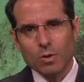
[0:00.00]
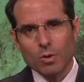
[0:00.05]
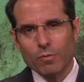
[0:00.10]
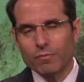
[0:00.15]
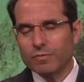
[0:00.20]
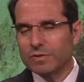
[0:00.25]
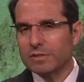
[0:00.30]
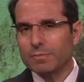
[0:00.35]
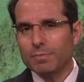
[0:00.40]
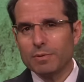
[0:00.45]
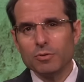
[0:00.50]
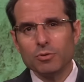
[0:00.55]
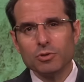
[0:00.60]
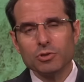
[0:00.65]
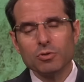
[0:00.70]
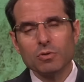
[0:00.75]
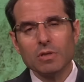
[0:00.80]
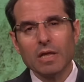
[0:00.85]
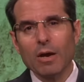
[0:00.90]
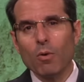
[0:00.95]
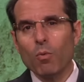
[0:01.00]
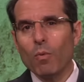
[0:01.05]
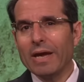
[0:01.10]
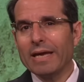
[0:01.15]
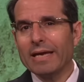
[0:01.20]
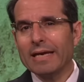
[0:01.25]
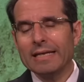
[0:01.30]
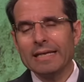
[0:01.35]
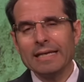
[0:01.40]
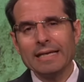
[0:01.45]
of spiritual
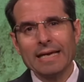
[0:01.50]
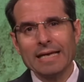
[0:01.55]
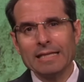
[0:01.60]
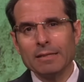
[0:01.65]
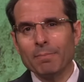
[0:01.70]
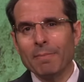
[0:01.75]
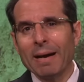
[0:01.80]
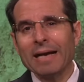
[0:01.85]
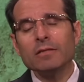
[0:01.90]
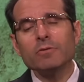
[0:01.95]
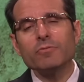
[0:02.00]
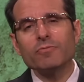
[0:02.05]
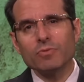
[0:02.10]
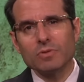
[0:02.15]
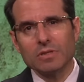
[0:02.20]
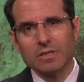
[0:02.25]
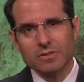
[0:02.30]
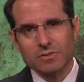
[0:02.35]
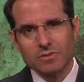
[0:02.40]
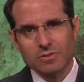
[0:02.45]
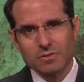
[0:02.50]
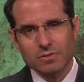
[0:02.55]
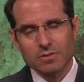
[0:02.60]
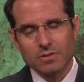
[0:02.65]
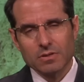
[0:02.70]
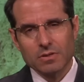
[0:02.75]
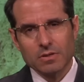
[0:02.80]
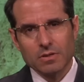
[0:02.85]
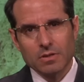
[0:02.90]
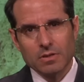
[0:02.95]
awakening and mindfulness,
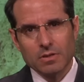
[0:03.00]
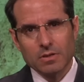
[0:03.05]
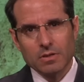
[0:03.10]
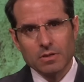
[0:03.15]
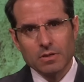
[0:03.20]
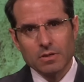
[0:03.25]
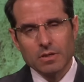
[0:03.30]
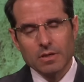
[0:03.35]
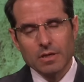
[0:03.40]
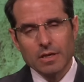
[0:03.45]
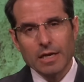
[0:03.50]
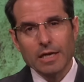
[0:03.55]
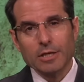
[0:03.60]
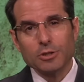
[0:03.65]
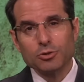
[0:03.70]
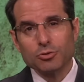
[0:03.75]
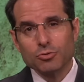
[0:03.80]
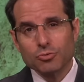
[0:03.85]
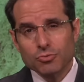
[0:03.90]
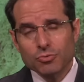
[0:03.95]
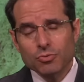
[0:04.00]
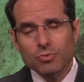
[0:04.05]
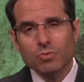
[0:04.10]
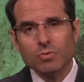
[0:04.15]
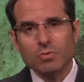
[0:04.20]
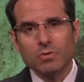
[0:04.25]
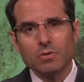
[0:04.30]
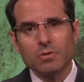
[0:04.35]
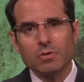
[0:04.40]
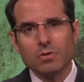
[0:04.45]
a
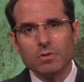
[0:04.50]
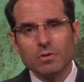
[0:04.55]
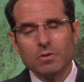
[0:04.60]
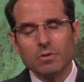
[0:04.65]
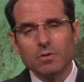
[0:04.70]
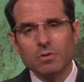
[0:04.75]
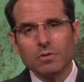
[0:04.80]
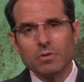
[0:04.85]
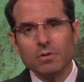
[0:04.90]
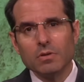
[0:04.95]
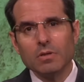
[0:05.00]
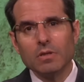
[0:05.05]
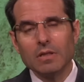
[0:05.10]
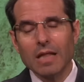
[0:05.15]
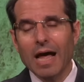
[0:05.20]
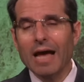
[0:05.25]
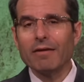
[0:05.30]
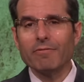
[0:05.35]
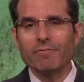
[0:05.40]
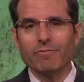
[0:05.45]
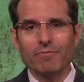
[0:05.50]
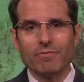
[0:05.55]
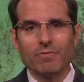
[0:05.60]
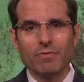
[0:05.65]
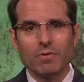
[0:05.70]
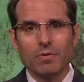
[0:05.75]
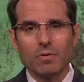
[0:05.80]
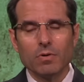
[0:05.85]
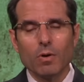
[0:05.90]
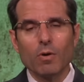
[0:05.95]
true life
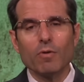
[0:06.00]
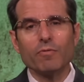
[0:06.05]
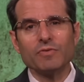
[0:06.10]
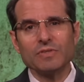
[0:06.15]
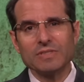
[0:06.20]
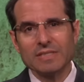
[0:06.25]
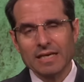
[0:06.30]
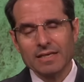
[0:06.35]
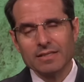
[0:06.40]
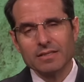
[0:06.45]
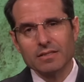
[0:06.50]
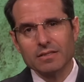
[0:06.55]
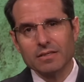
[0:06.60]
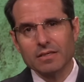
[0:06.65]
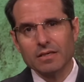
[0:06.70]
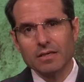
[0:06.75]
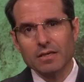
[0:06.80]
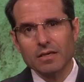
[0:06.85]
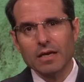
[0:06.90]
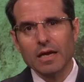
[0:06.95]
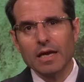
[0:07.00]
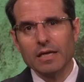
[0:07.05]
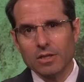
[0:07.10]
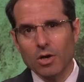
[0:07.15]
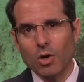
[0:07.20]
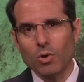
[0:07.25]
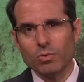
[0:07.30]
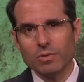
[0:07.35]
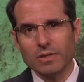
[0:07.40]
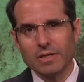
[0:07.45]
of sanctity and
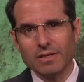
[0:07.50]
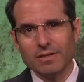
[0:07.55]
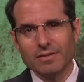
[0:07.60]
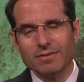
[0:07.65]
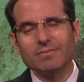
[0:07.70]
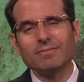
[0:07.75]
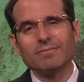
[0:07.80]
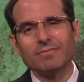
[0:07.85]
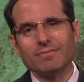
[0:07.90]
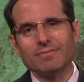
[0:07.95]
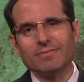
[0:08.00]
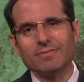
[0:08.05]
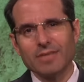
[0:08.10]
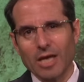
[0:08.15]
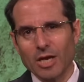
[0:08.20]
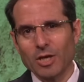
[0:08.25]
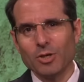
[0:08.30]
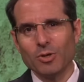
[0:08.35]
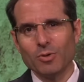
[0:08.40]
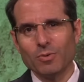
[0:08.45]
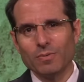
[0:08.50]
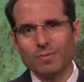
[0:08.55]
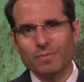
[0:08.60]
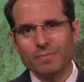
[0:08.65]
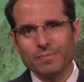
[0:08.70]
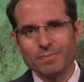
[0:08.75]
holy. Thank you.